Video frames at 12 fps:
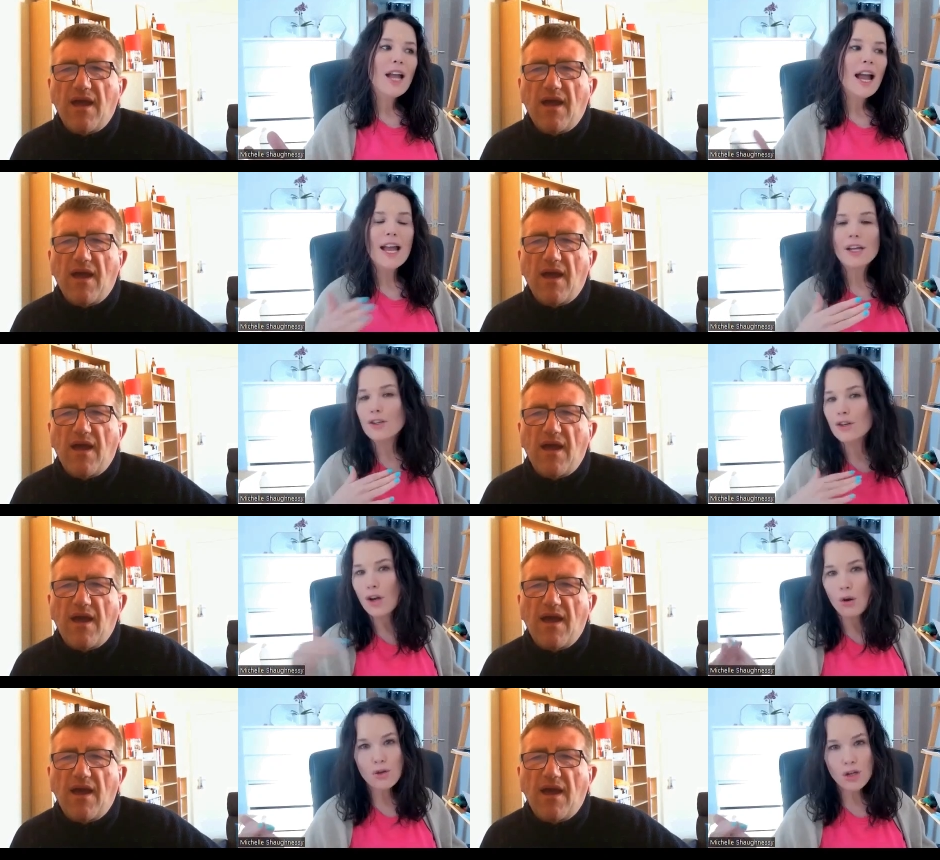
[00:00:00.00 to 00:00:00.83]
Speaker 1: I had
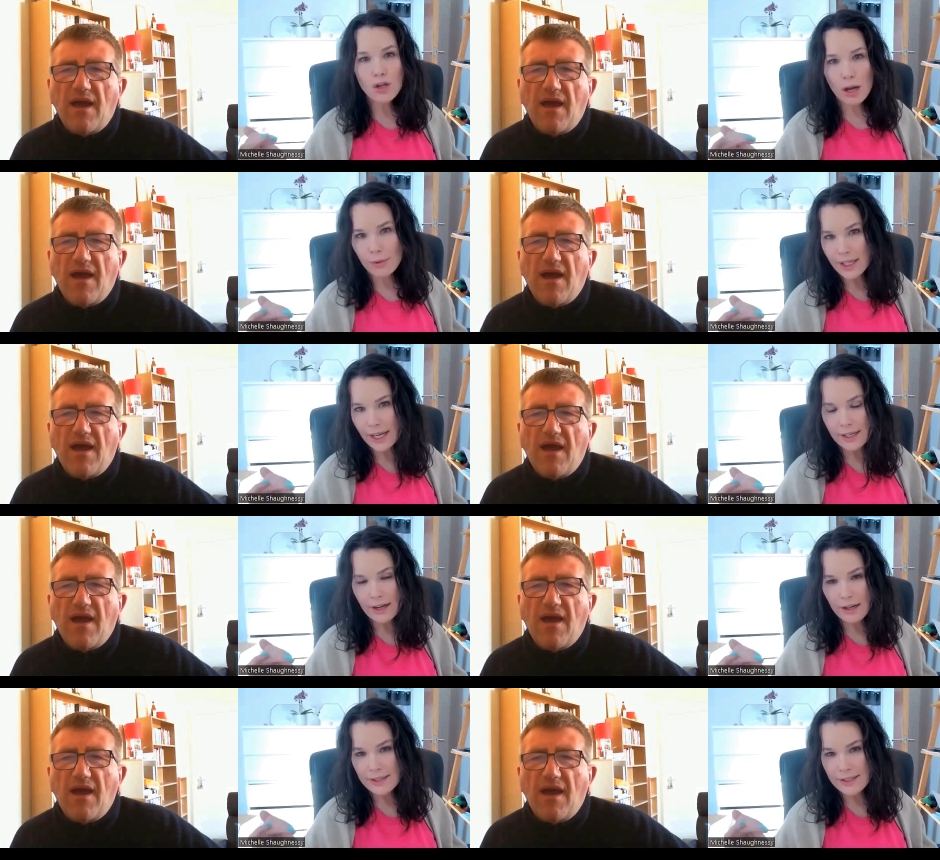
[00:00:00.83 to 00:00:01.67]
no trouble
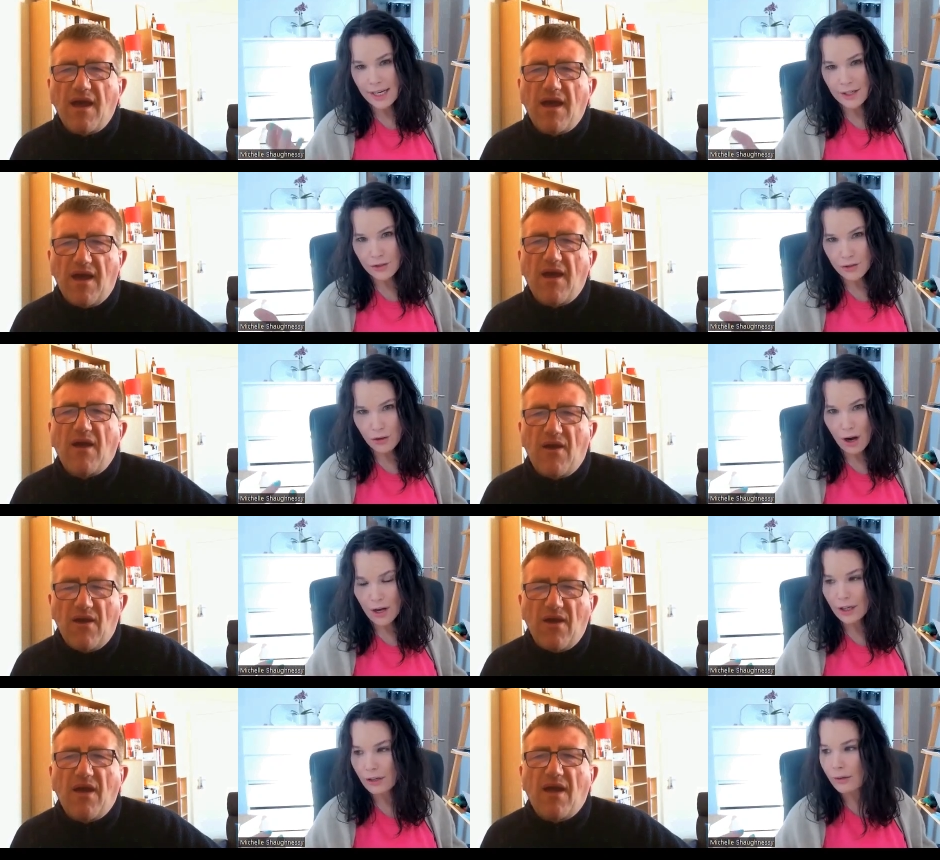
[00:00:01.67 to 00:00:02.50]
getting on stage in
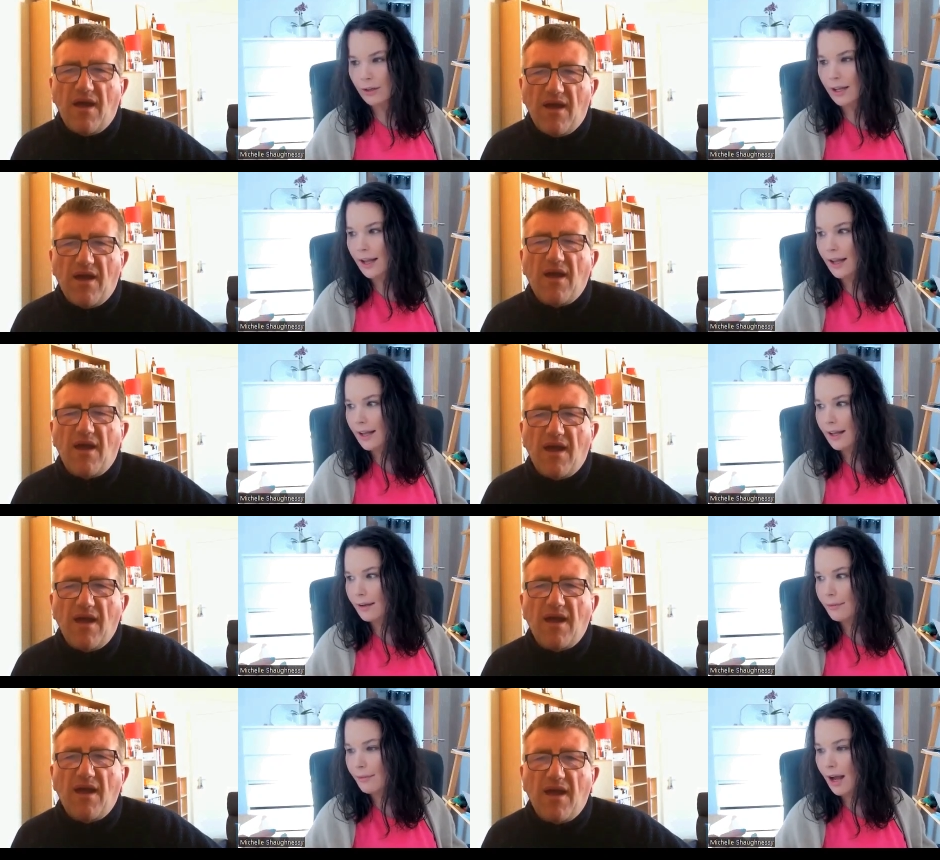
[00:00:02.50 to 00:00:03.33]
Toronto.
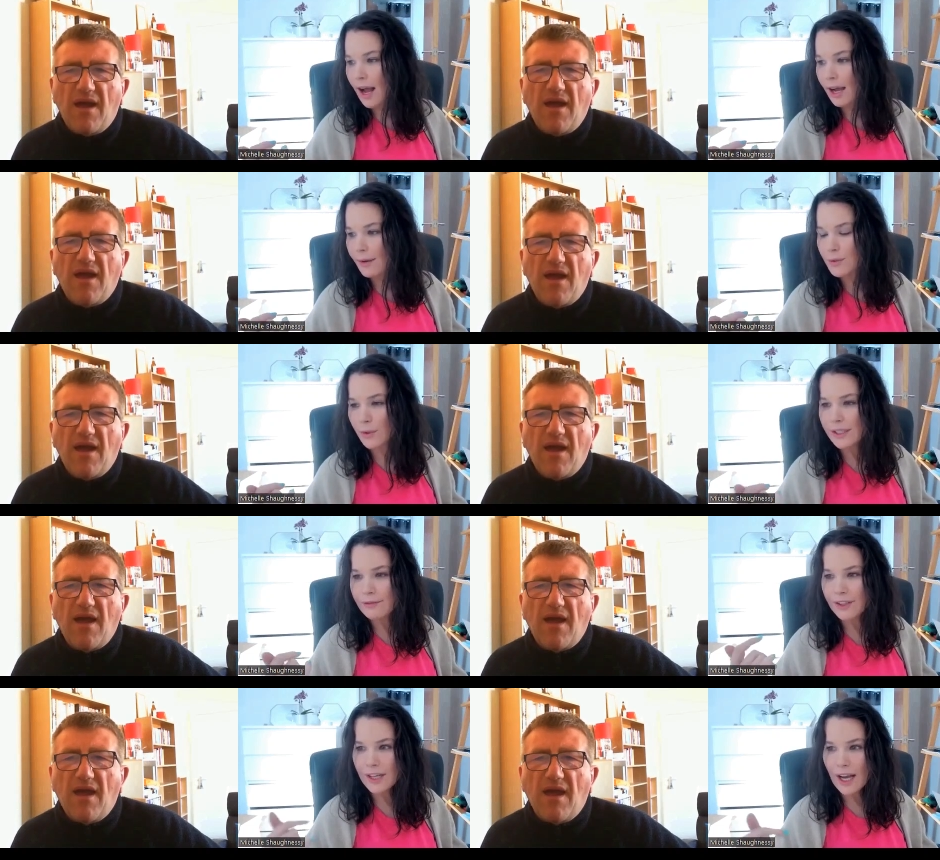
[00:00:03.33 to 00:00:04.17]
Um, I was
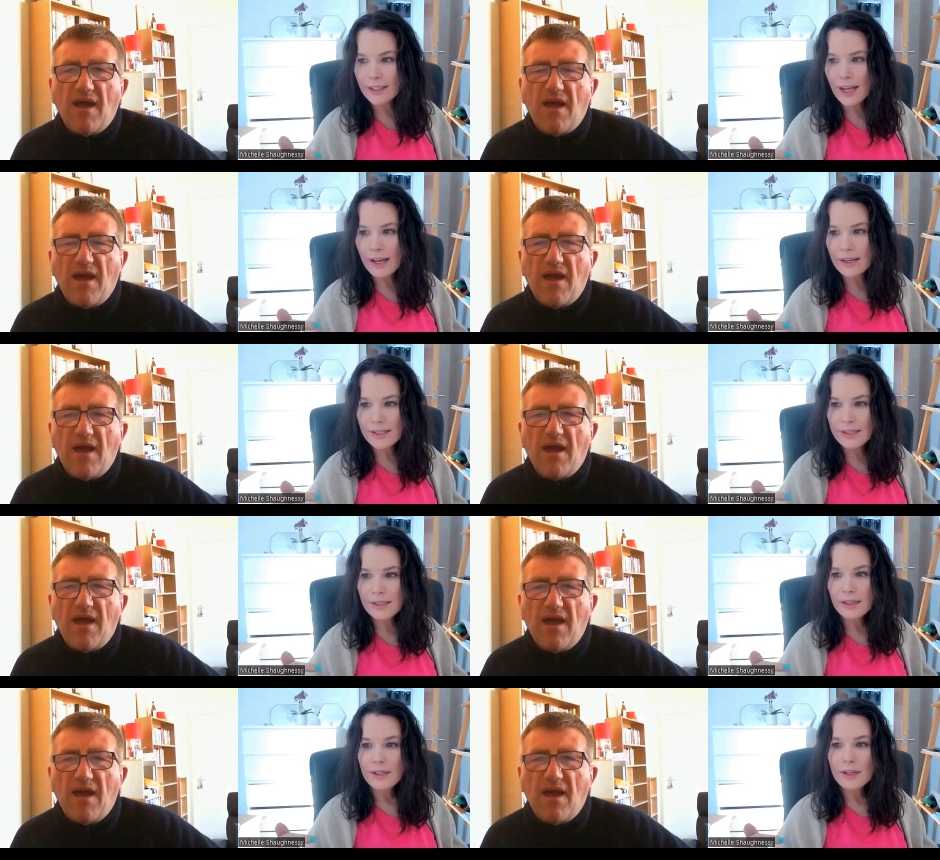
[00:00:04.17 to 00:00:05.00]
working for Yuk
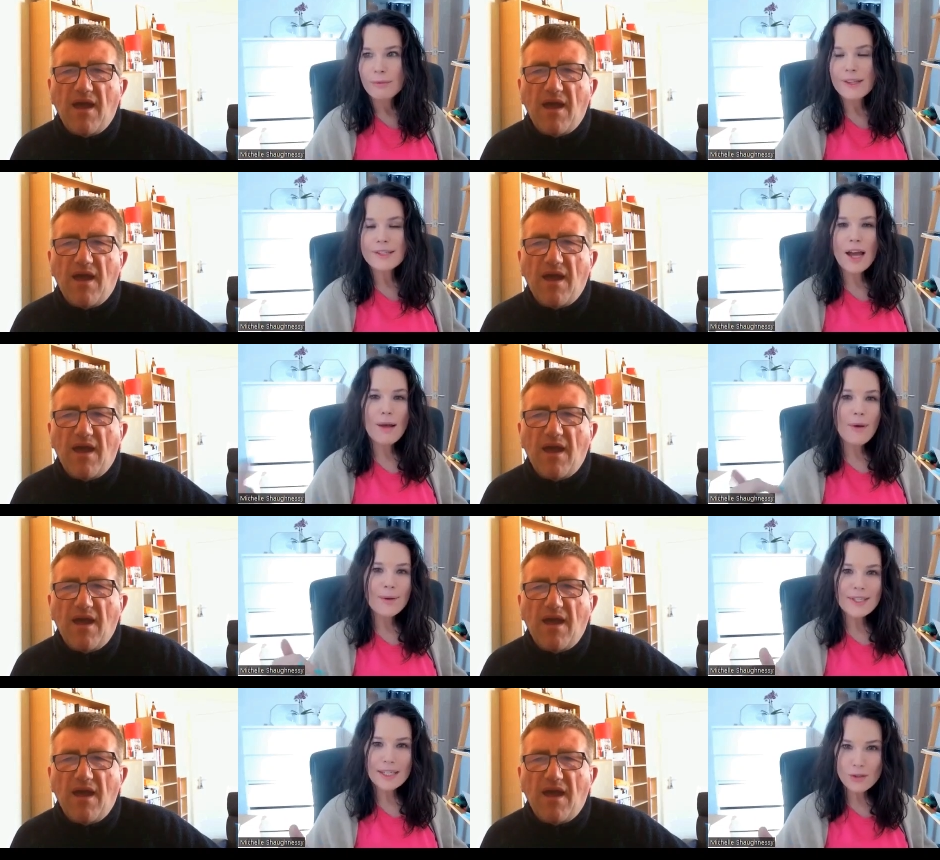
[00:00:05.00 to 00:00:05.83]
Yuk's by the time I
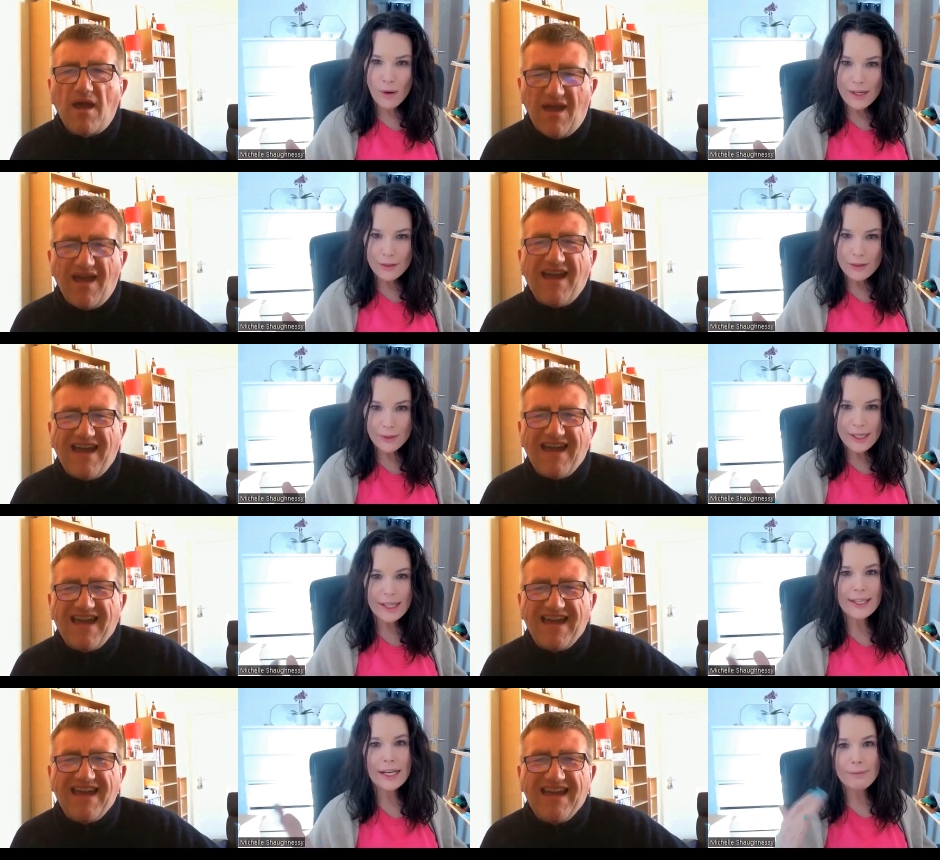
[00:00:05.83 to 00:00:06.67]
was like 23,
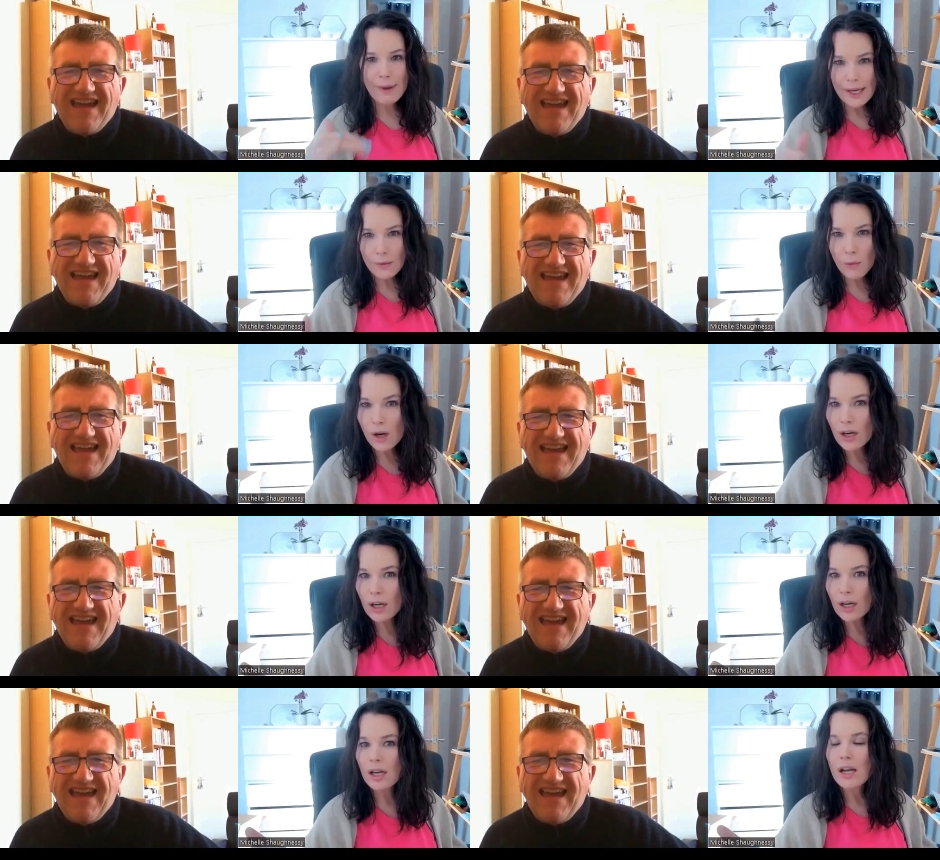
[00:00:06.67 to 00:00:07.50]
like getting paid
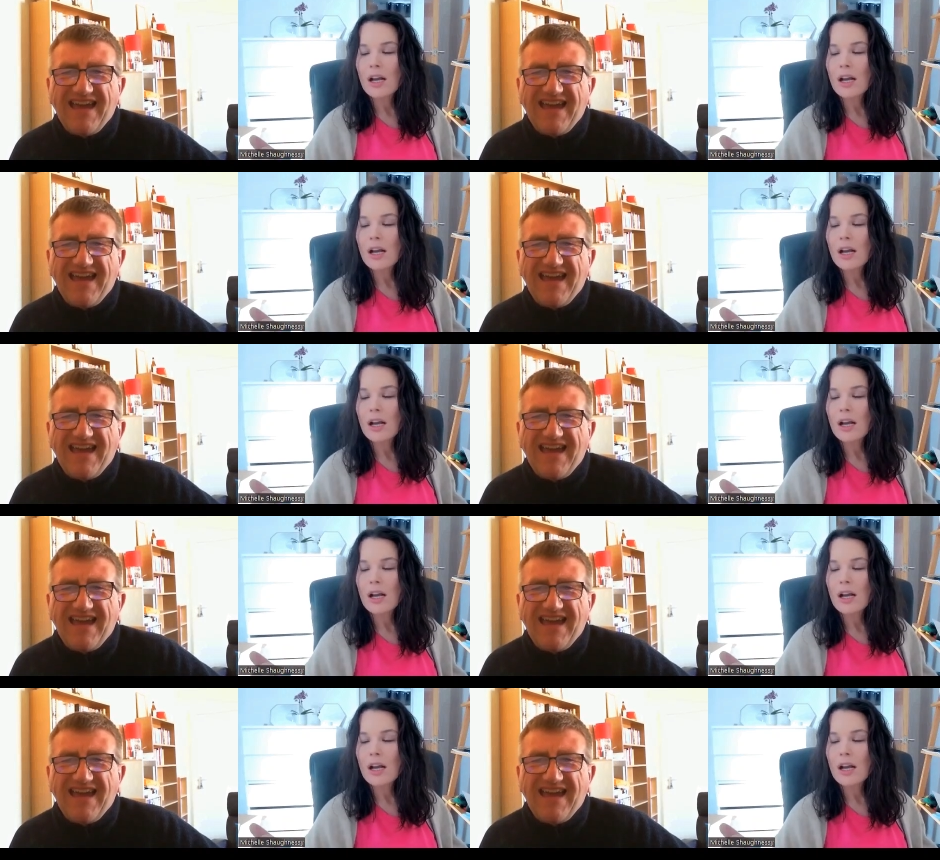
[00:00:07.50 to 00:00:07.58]
work.